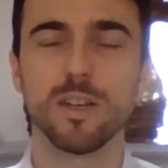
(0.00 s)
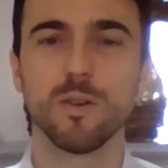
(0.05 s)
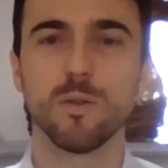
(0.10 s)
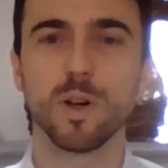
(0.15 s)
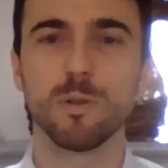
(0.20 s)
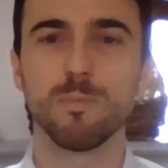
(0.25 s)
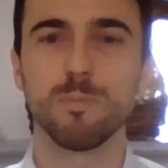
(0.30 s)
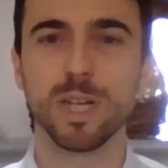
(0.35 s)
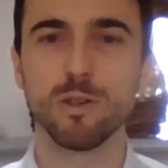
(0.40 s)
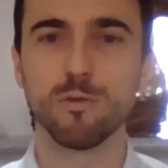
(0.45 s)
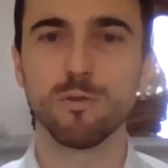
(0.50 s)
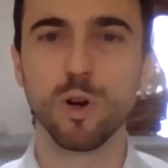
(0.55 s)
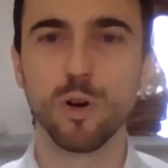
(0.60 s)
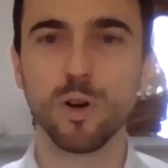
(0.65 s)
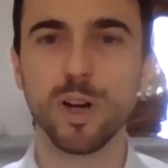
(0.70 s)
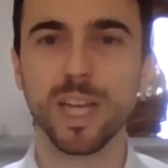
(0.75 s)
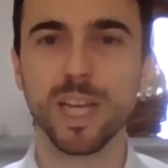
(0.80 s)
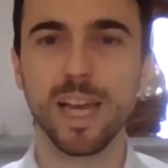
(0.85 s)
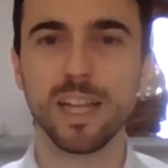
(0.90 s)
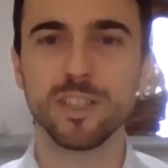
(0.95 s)
What had been a
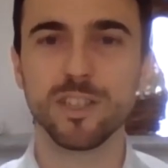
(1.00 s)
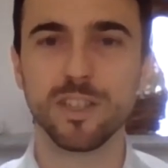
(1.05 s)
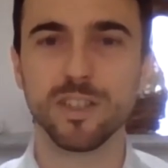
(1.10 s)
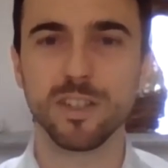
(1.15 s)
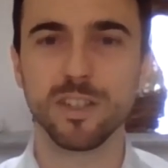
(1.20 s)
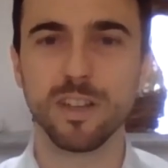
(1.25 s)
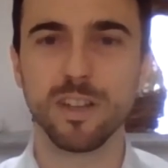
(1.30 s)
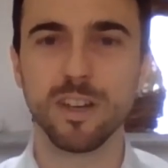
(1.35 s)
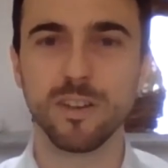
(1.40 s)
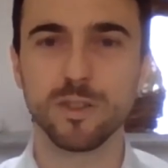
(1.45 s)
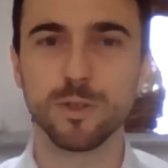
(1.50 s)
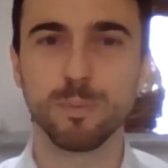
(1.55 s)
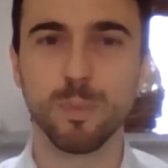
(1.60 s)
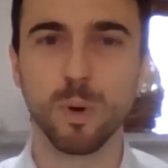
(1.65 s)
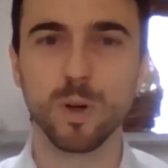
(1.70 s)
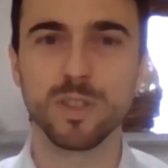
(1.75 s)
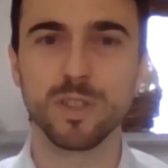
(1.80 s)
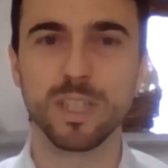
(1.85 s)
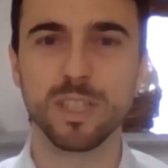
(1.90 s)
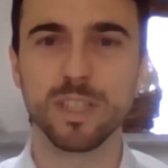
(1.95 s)
roaring engine of
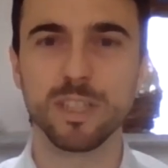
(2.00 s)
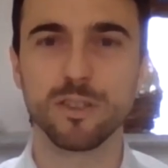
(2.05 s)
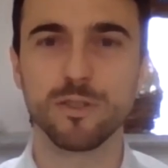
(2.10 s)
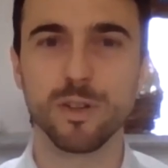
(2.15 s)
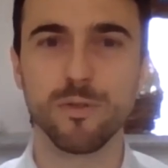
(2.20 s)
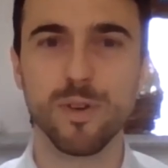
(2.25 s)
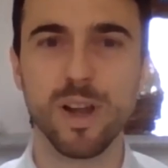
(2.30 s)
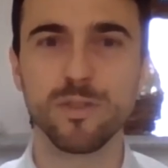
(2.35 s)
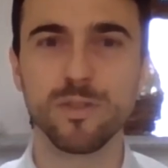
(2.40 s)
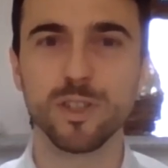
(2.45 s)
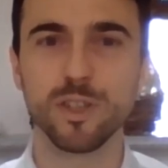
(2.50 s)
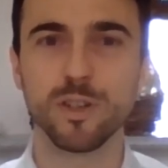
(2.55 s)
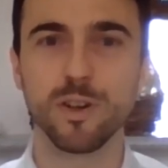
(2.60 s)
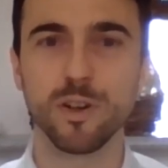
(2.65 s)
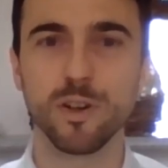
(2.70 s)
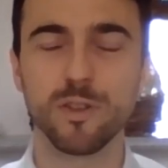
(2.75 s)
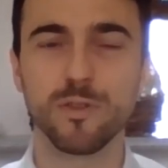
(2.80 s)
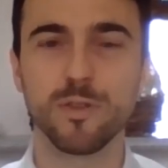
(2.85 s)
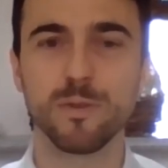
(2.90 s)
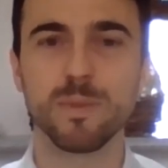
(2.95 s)
sports industry revenue
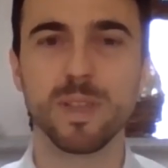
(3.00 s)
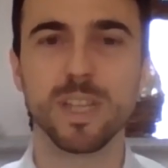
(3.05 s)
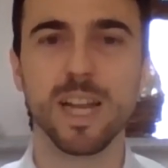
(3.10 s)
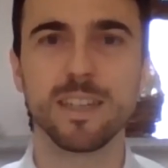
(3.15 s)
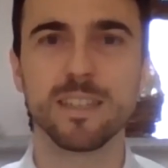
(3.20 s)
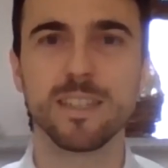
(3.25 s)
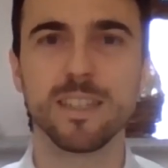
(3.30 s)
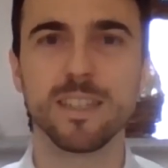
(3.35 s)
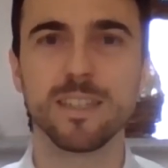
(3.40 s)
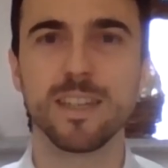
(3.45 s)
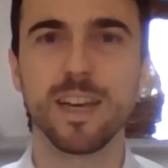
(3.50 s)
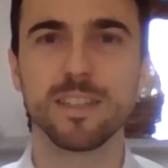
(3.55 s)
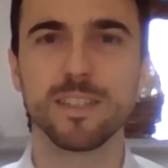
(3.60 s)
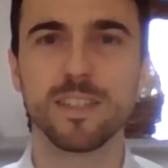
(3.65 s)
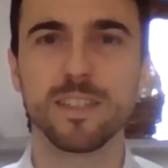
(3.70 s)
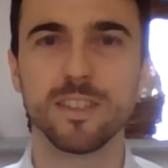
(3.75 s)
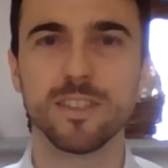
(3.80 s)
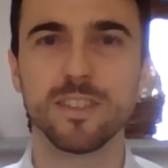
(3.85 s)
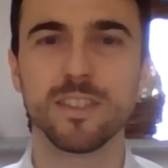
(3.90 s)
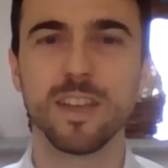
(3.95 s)
growth from the
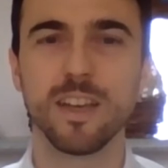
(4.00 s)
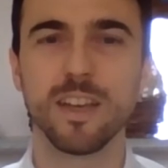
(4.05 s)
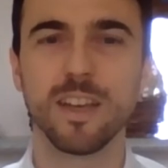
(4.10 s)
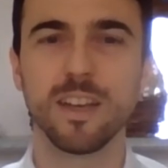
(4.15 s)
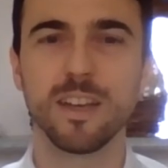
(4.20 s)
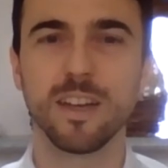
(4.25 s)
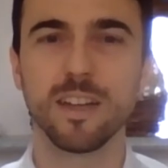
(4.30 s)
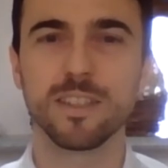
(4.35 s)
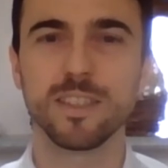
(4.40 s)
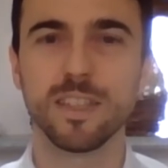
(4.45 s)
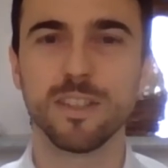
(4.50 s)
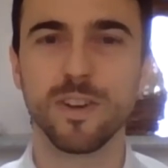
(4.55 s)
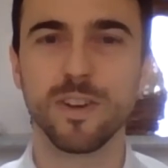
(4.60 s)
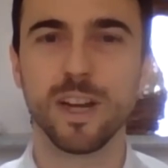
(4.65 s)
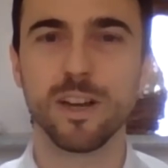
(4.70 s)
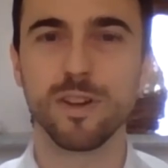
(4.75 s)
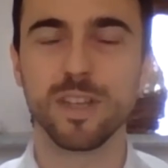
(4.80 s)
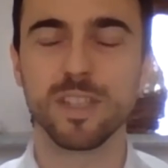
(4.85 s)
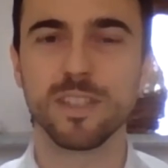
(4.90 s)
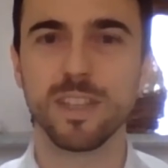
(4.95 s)
1990s until
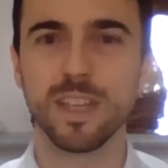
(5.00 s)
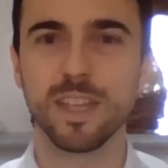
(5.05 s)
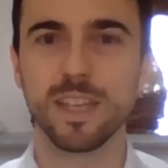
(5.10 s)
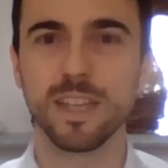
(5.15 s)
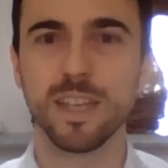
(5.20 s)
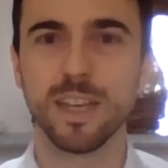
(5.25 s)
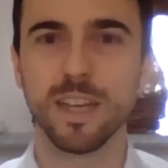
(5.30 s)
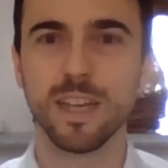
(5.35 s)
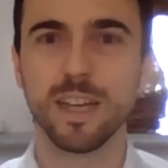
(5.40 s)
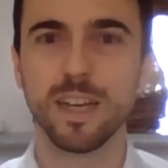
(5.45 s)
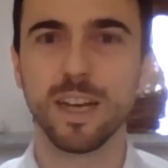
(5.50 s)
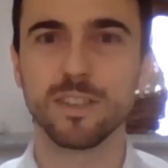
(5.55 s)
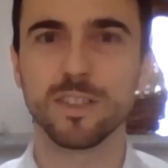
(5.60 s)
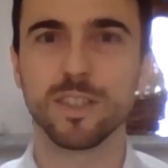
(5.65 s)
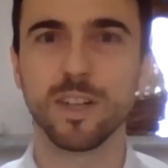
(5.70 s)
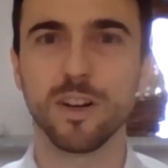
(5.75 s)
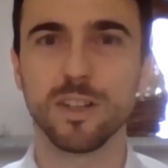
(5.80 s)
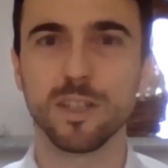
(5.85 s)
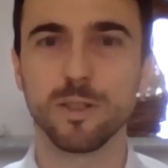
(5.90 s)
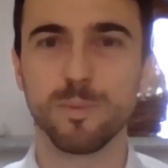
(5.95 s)
very recently had
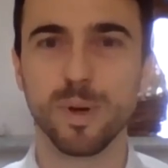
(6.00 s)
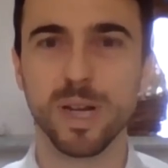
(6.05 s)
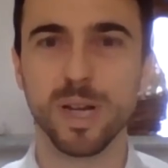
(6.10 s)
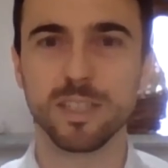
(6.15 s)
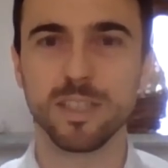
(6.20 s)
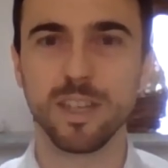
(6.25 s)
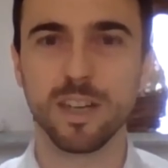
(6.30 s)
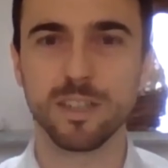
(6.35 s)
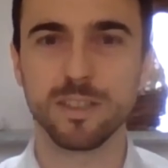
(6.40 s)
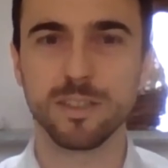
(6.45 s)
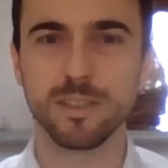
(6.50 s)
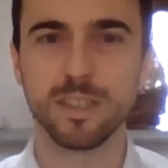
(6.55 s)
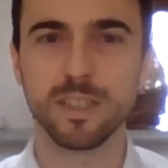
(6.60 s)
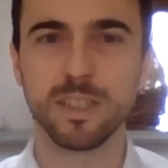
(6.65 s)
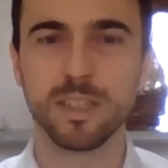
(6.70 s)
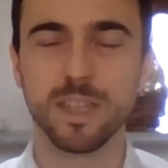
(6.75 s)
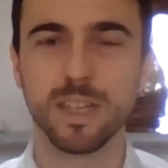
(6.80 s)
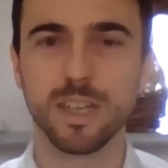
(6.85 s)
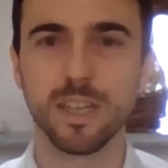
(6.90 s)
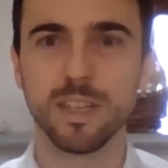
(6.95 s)
started to break down.
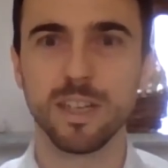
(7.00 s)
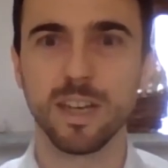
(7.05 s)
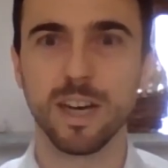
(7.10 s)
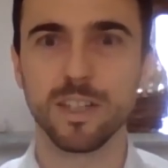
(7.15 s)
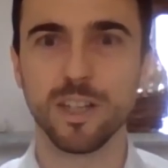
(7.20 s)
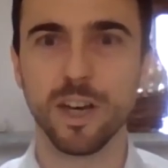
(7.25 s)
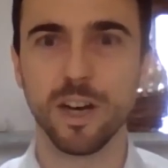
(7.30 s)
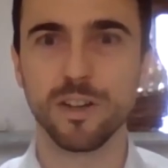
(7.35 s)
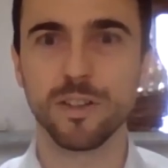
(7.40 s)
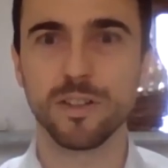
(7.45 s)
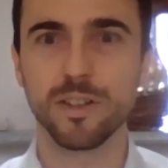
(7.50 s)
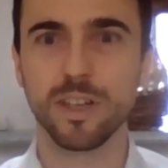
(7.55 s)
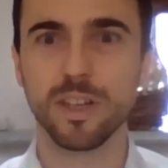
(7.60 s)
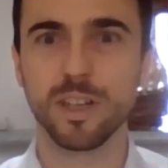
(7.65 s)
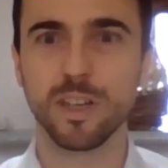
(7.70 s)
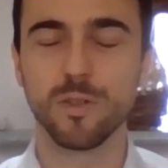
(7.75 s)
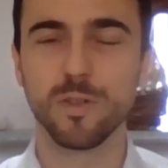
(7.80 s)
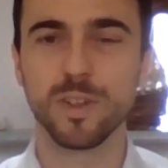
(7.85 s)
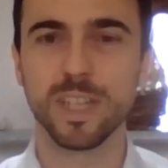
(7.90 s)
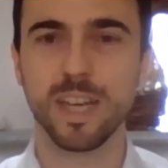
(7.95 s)
And now
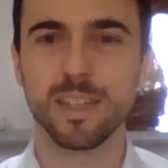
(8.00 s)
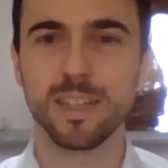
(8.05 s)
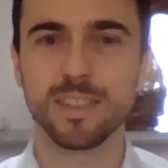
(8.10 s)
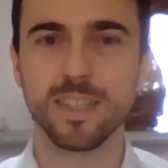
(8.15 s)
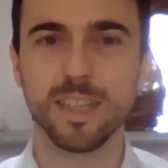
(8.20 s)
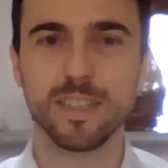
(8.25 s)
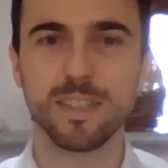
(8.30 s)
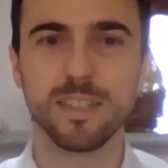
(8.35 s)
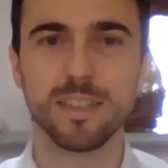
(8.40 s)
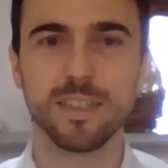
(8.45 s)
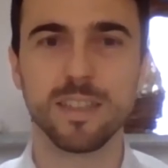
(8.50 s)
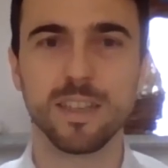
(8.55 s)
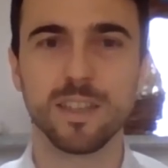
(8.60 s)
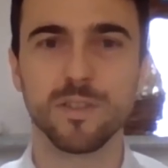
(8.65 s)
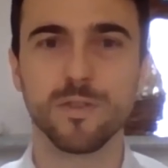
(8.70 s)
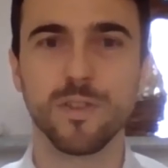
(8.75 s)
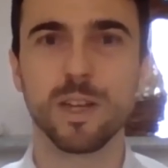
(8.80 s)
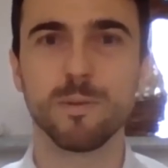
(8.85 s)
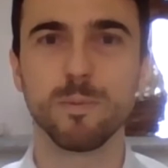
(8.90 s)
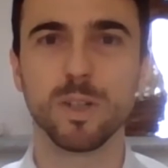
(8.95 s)
COVID-19 has
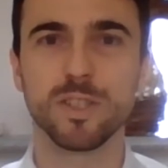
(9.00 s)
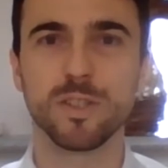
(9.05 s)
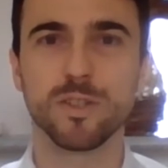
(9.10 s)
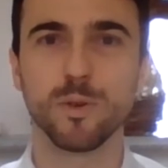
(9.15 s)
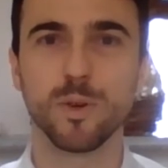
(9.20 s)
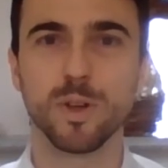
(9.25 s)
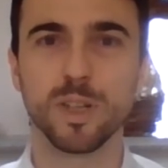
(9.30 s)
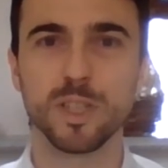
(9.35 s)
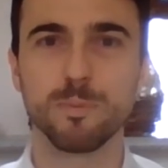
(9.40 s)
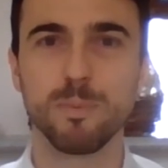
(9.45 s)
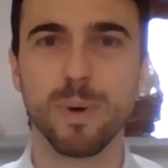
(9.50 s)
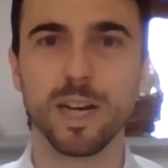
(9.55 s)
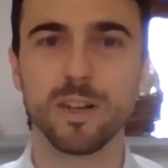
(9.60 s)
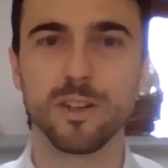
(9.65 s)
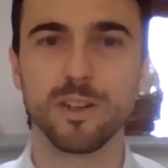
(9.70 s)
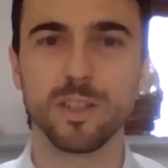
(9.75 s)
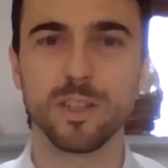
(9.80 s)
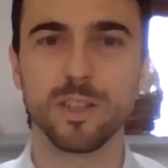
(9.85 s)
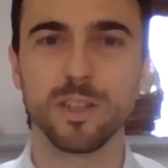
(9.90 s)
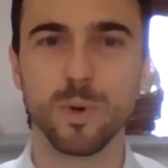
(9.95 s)
very much thrown a
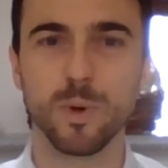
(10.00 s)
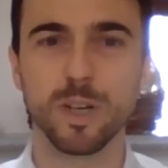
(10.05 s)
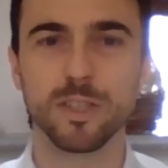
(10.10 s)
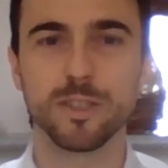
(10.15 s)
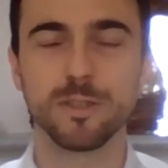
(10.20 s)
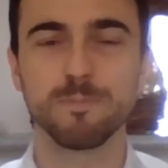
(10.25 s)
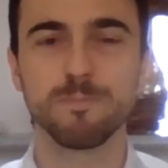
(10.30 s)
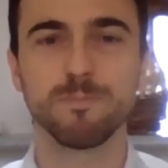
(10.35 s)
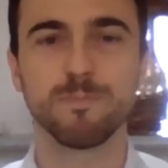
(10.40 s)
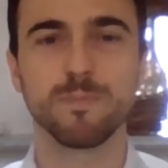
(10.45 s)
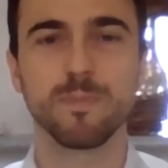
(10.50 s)
spanner in the works.